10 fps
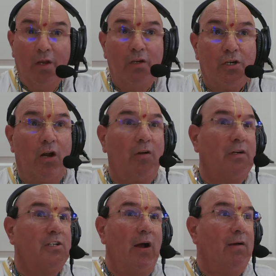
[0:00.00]

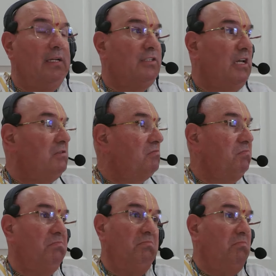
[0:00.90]
Shankaracharya says,
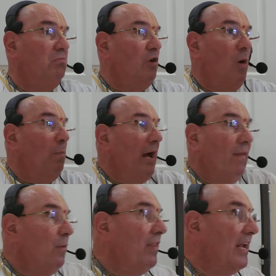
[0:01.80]
don't
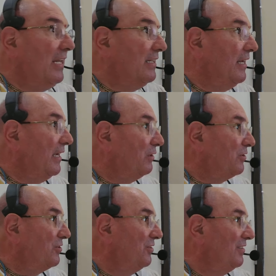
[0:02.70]
bother with anything
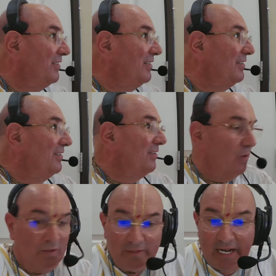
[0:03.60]
else.
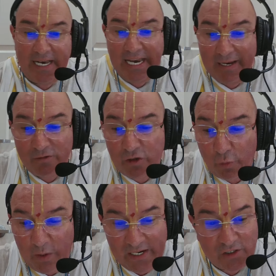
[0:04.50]
Then he gives
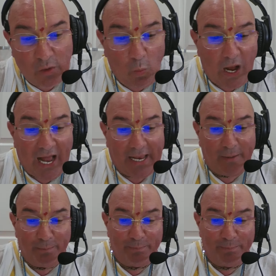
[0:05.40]
the reason why.